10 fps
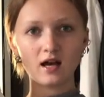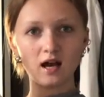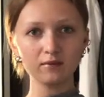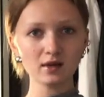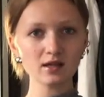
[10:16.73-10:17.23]

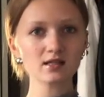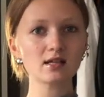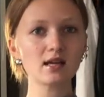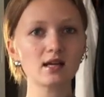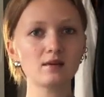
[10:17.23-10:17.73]
I'm gonna
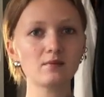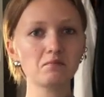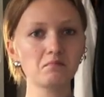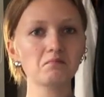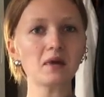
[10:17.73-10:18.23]
say
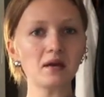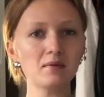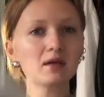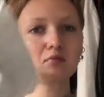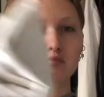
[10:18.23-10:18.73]

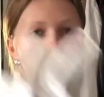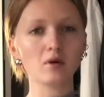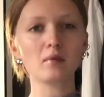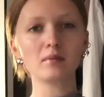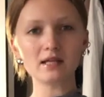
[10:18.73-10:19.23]
maybe and
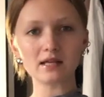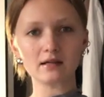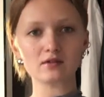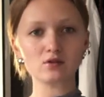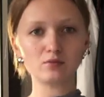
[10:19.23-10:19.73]
probably
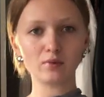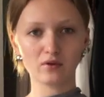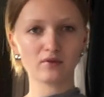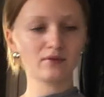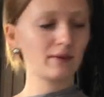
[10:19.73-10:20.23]
yes to
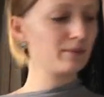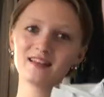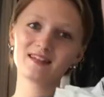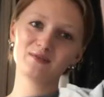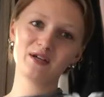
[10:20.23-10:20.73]
both of them.
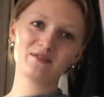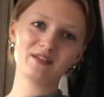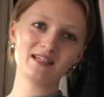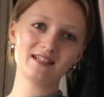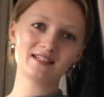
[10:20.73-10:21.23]
Then we have
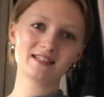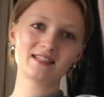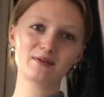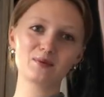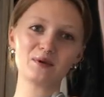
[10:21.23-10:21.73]
these
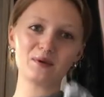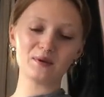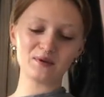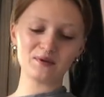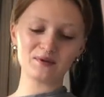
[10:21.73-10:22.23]
that we
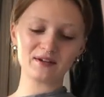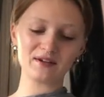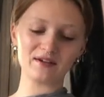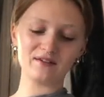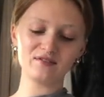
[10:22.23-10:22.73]
all know and
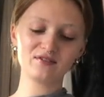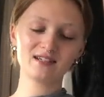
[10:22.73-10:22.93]
love.